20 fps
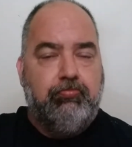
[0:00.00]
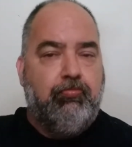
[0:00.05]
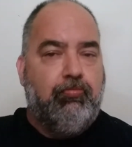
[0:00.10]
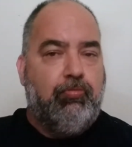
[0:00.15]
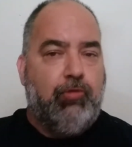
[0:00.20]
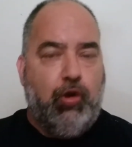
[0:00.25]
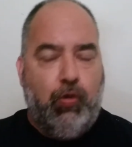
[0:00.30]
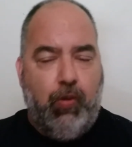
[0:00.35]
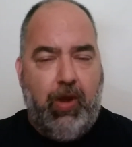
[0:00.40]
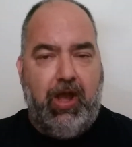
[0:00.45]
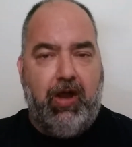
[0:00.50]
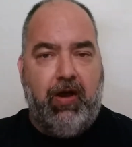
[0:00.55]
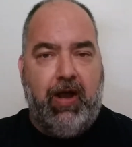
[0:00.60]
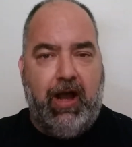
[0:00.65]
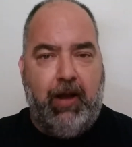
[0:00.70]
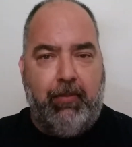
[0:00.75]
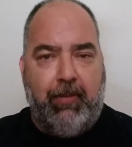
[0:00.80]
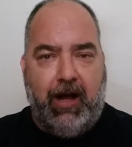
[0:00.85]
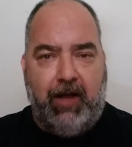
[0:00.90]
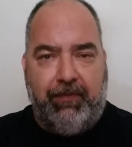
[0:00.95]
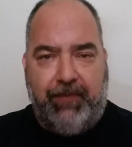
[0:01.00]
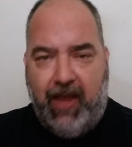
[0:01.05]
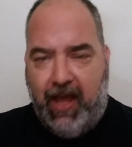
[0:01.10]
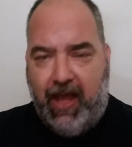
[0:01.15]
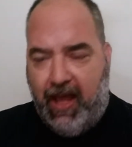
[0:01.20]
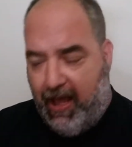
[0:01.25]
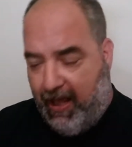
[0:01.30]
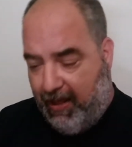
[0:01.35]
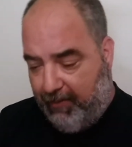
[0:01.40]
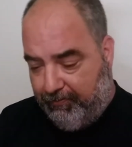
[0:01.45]
Well, how about
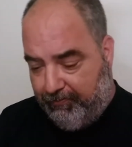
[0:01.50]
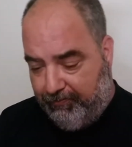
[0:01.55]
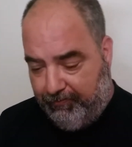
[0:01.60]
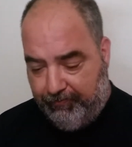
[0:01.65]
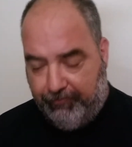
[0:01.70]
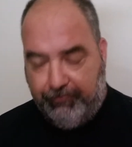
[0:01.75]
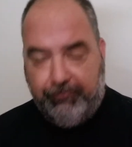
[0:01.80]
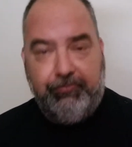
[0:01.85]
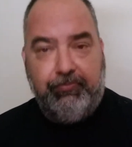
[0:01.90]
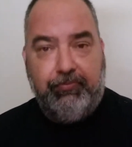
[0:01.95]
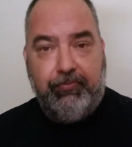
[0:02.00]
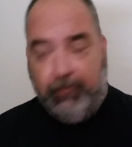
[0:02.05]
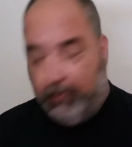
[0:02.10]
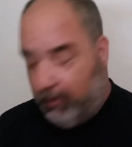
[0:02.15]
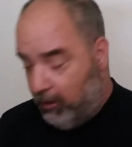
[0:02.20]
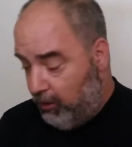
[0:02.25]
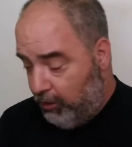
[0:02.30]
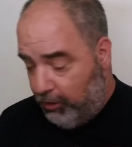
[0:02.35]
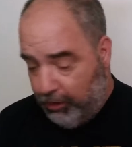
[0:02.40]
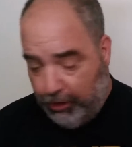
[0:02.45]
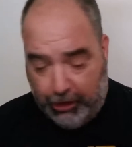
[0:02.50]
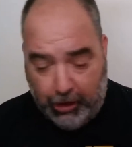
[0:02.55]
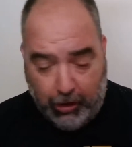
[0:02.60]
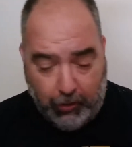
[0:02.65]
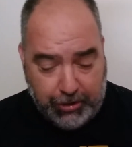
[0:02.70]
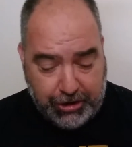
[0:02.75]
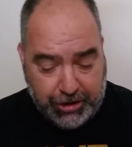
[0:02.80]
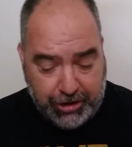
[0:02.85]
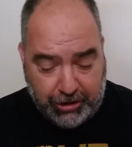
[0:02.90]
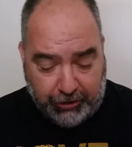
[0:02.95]
that? You know what
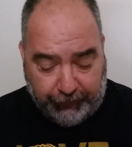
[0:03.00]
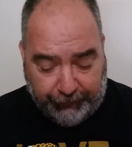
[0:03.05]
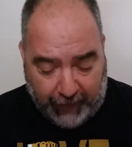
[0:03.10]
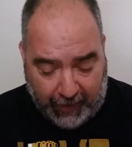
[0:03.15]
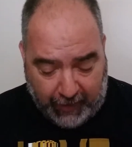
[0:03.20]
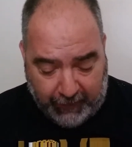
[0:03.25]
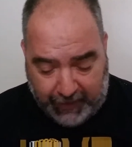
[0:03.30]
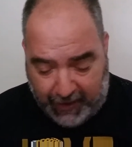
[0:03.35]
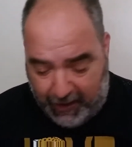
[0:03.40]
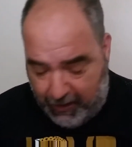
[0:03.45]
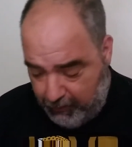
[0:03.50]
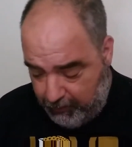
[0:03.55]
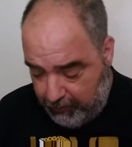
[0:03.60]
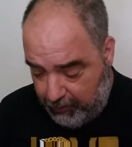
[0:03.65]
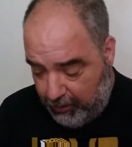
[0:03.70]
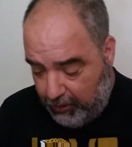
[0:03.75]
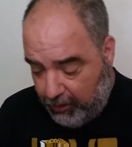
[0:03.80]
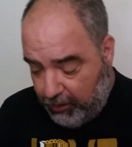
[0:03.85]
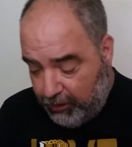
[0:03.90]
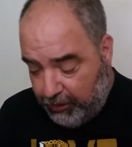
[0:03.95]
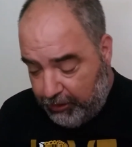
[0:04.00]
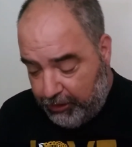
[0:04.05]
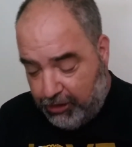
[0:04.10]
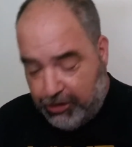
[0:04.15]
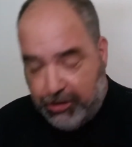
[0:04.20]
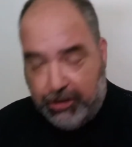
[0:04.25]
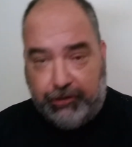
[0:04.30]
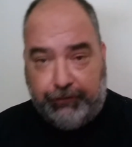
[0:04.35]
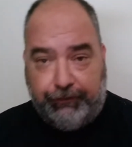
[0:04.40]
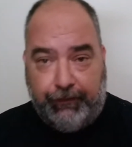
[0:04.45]
you just found out? You
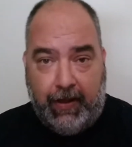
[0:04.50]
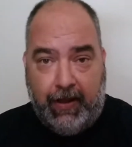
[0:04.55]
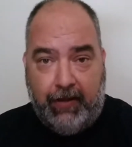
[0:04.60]
just found